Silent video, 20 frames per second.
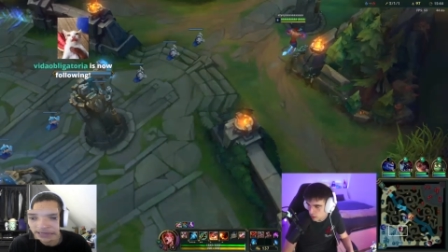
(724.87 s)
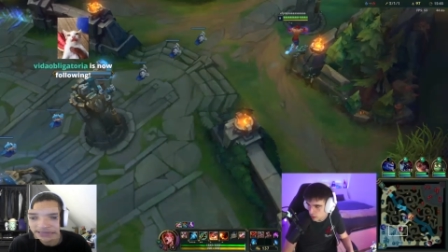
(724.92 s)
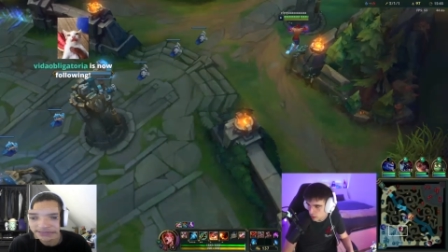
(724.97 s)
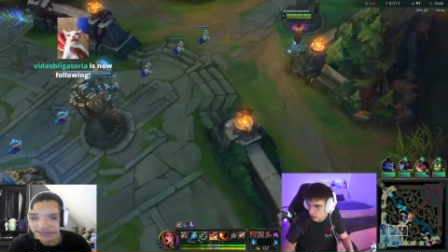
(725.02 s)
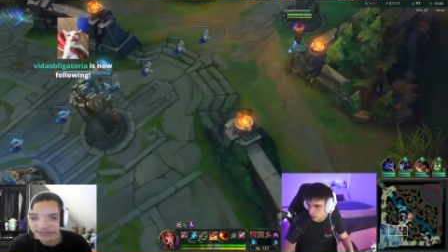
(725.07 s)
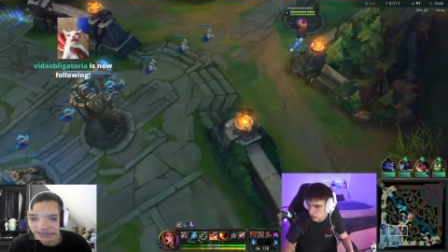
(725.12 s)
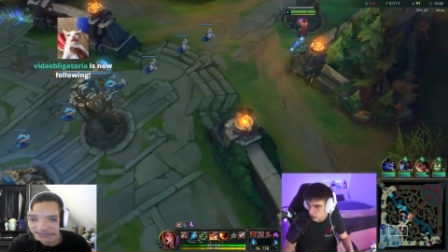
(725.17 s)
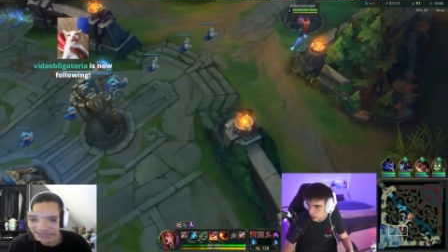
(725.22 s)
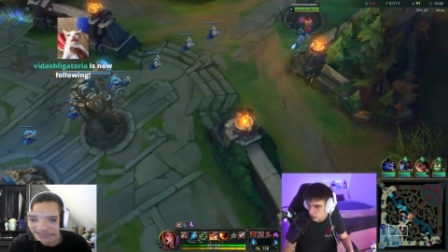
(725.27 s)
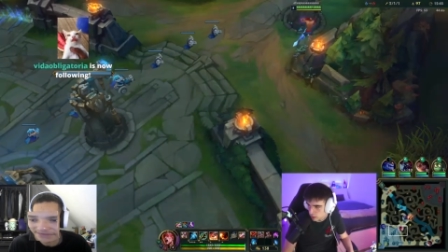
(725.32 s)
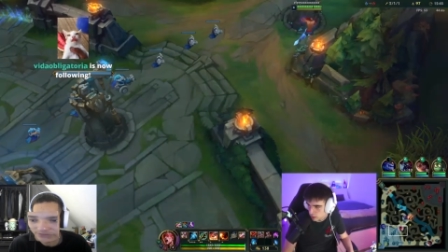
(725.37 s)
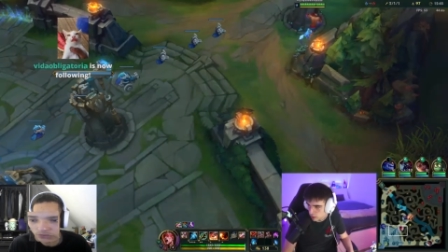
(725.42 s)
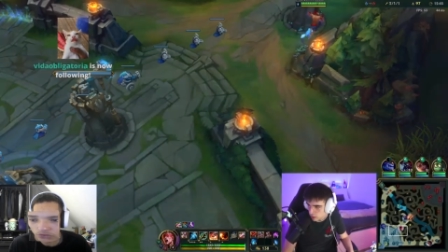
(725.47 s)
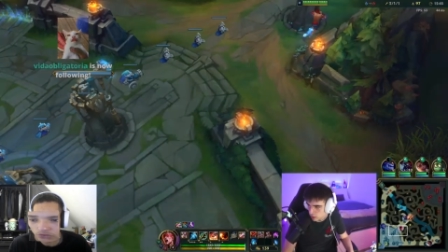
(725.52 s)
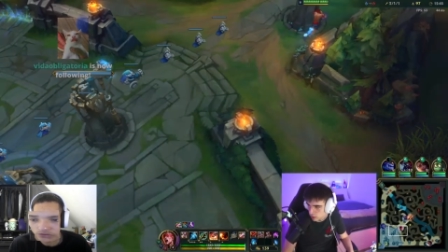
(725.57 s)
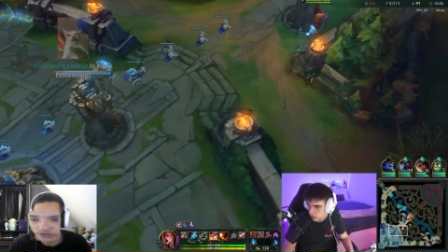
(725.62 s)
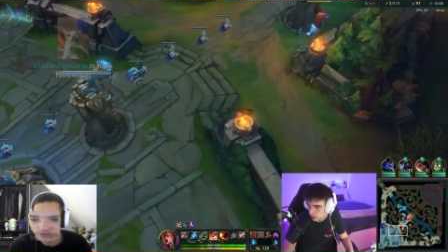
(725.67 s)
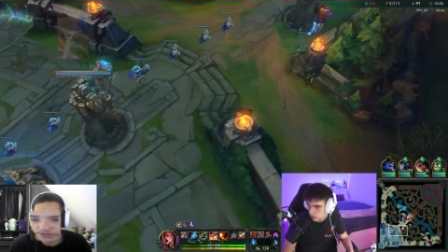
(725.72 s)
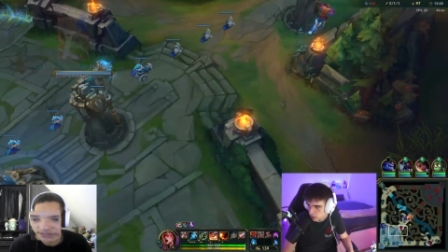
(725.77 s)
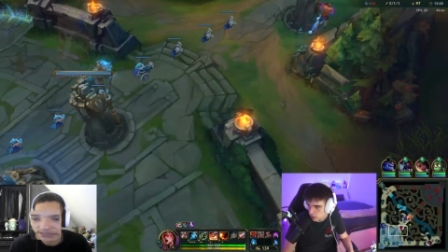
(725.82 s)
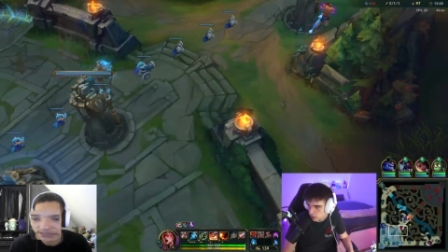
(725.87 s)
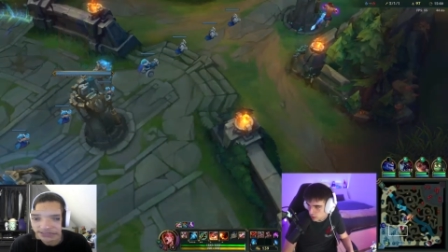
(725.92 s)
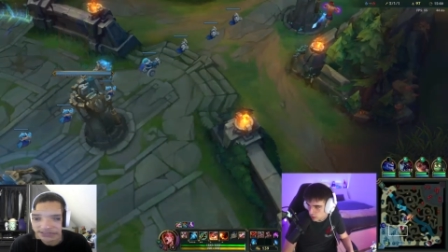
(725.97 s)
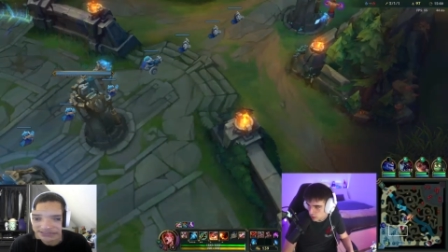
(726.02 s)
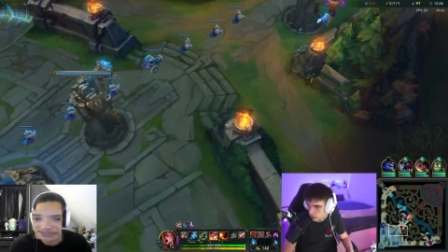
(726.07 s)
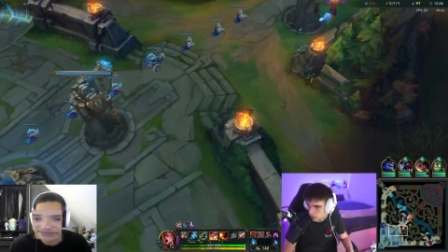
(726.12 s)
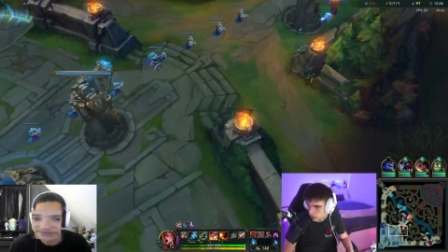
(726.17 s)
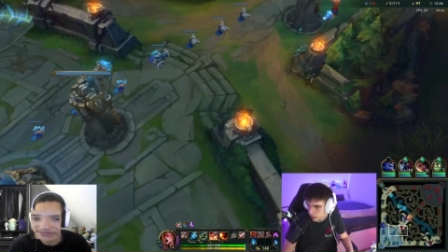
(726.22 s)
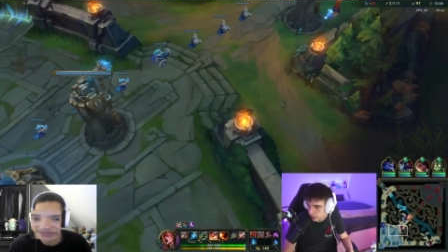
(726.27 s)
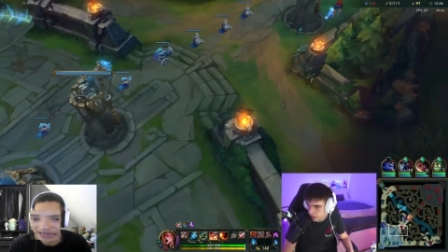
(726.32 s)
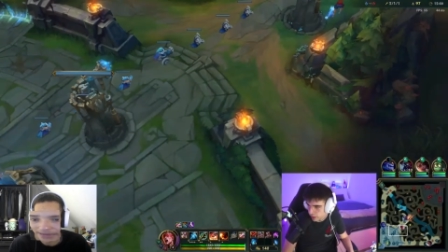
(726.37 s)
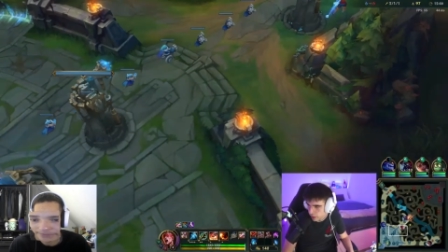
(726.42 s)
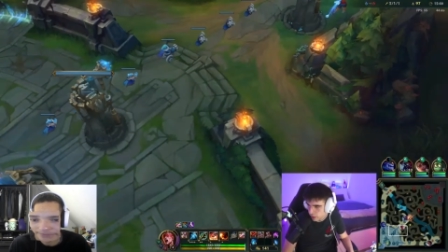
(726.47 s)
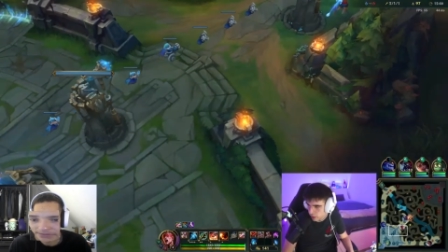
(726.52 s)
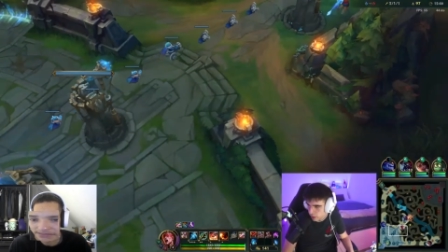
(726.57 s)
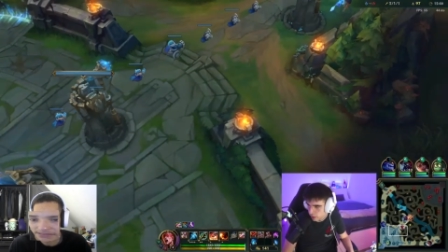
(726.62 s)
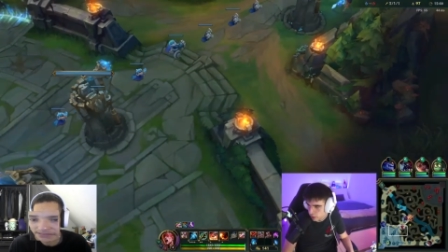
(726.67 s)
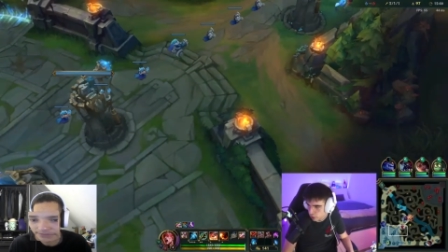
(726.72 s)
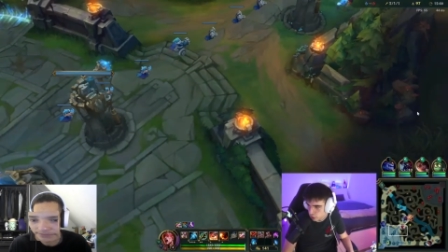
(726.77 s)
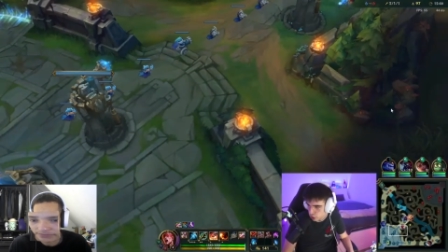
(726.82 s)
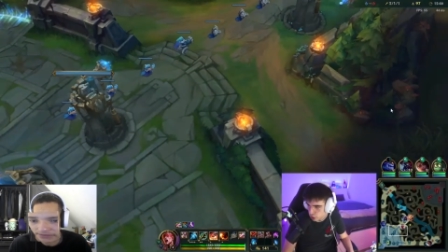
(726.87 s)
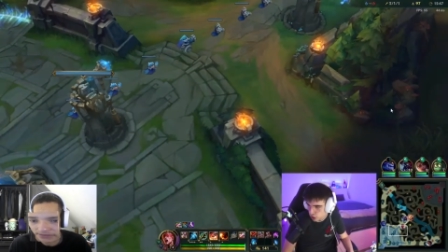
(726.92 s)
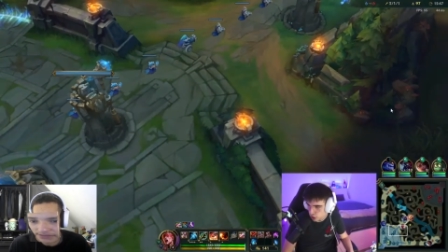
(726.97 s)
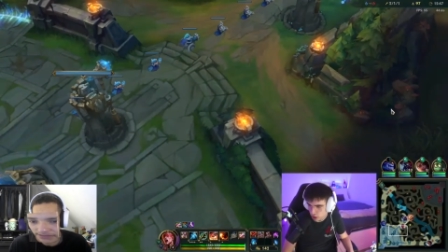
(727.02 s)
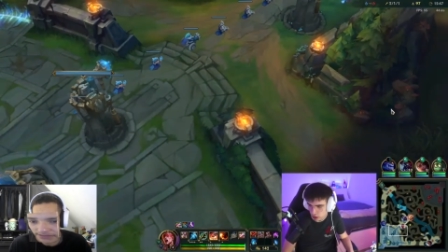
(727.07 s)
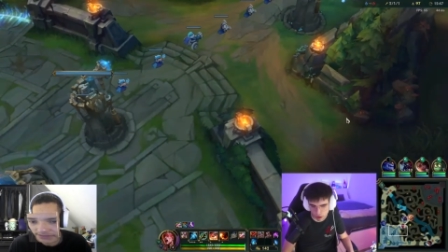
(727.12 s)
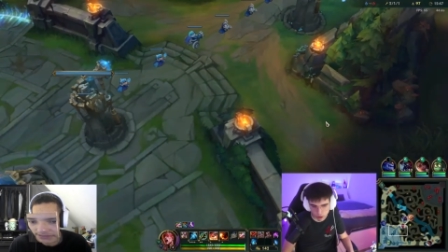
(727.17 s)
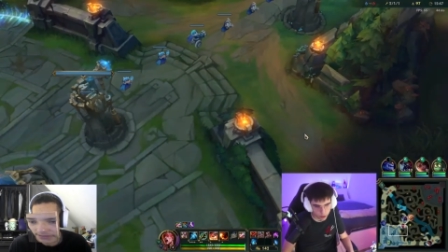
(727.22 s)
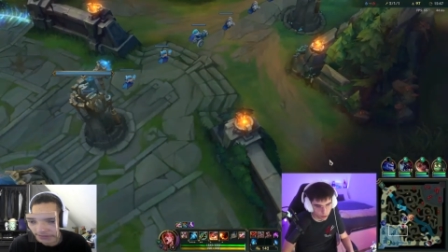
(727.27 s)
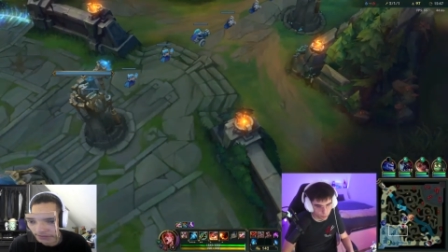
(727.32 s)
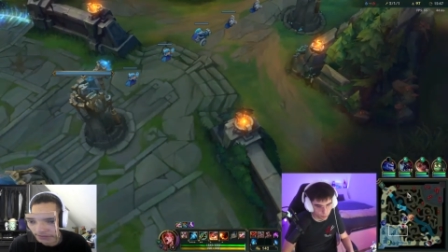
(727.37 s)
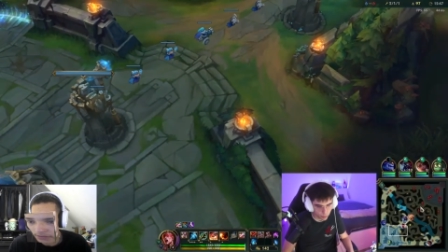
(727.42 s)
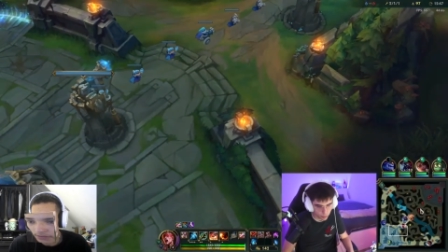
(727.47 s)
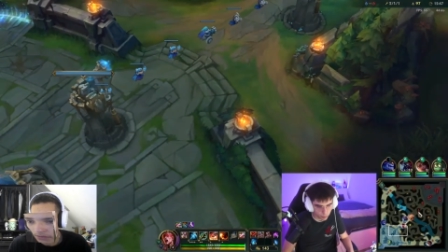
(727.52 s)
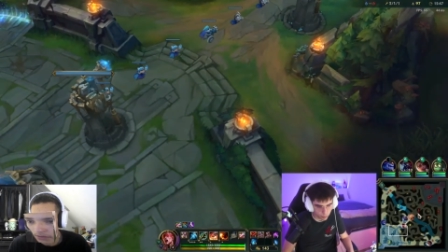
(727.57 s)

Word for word: Does have Gore Drinker, does have Tabbies completed.